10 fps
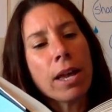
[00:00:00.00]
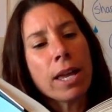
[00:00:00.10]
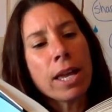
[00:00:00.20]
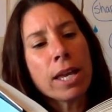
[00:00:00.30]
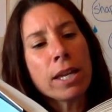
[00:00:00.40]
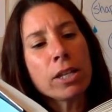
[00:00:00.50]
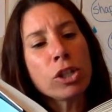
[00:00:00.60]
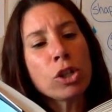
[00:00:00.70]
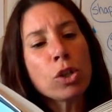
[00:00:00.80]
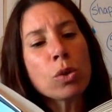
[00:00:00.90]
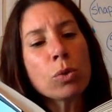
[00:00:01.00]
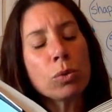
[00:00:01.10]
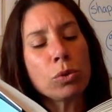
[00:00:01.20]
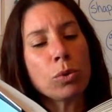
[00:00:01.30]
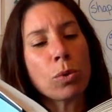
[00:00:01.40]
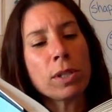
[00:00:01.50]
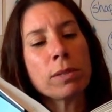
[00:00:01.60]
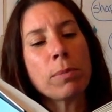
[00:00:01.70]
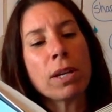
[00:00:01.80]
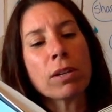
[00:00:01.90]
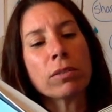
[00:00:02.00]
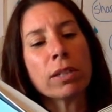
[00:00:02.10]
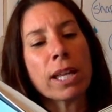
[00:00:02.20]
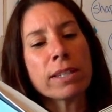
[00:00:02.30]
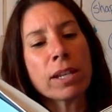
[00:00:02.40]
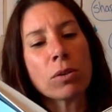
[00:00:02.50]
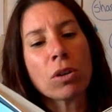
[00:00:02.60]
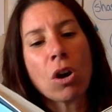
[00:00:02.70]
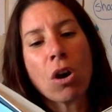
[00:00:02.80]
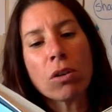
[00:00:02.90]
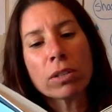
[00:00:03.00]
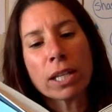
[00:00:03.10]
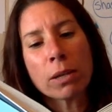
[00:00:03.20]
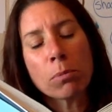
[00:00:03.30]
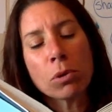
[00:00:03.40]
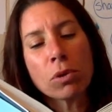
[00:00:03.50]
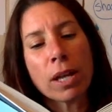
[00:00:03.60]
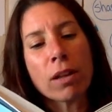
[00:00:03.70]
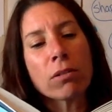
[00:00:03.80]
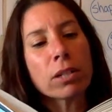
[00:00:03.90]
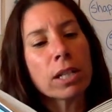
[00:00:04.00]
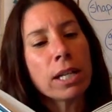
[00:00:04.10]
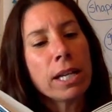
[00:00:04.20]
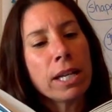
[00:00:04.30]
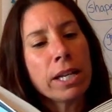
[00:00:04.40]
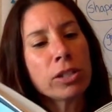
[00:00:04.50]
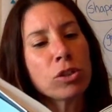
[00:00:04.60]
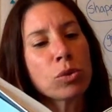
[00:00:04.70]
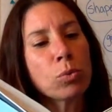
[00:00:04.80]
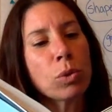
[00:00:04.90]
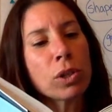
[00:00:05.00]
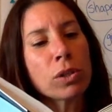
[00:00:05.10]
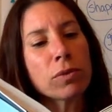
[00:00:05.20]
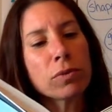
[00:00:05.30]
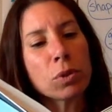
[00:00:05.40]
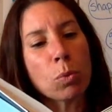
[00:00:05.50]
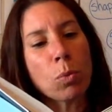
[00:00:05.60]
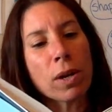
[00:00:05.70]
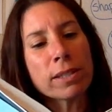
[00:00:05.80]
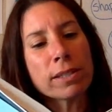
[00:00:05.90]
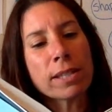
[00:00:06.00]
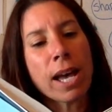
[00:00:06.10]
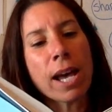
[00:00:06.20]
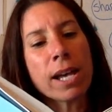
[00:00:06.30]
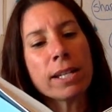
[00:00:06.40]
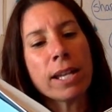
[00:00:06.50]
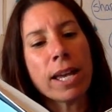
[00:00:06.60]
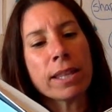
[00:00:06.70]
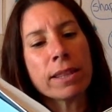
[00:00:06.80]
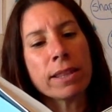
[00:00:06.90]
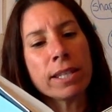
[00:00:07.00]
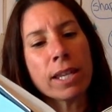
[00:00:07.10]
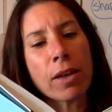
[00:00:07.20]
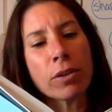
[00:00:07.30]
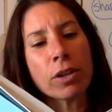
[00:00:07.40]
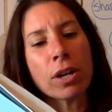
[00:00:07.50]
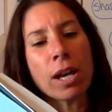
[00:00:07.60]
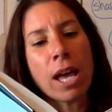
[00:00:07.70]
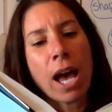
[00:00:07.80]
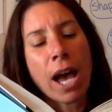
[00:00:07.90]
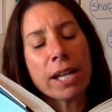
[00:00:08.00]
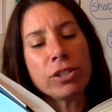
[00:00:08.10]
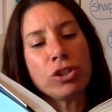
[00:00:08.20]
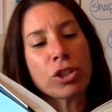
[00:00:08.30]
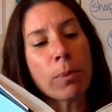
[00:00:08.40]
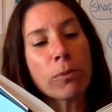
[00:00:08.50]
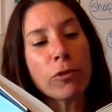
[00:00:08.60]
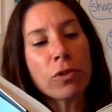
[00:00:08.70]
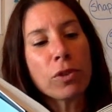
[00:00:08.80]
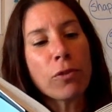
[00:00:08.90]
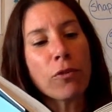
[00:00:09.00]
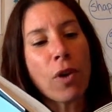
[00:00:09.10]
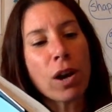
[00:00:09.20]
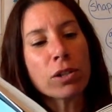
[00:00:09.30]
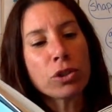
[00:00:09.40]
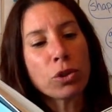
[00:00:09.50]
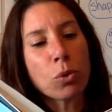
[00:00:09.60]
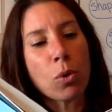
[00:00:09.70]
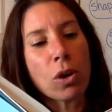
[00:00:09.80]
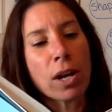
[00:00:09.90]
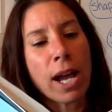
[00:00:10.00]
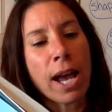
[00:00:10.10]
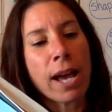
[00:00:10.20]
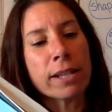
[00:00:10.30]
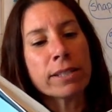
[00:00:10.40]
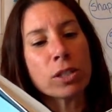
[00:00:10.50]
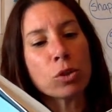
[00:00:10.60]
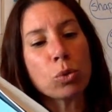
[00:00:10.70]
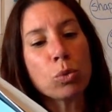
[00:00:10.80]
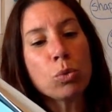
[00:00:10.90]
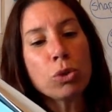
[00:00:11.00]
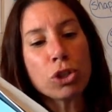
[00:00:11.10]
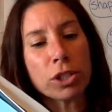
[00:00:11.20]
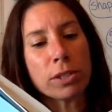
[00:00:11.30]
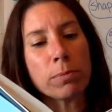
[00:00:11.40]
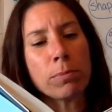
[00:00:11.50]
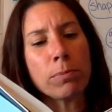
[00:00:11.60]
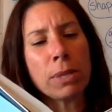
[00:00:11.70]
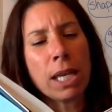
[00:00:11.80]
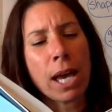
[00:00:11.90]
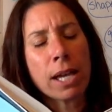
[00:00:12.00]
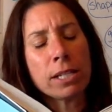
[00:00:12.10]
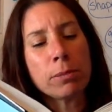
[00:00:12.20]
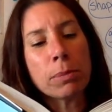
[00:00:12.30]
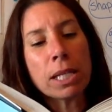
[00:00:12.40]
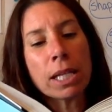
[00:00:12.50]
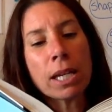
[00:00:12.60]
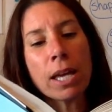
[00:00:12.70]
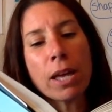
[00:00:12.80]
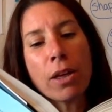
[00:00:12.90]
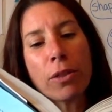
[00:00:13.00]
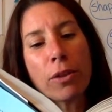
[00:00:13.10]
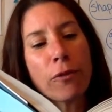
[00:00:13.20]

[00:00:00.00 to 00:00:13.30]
A huge noisemaker lets out a call like a bull elk. It swerves to one side and the other. I jump for the far shore as it whooshes behind me. The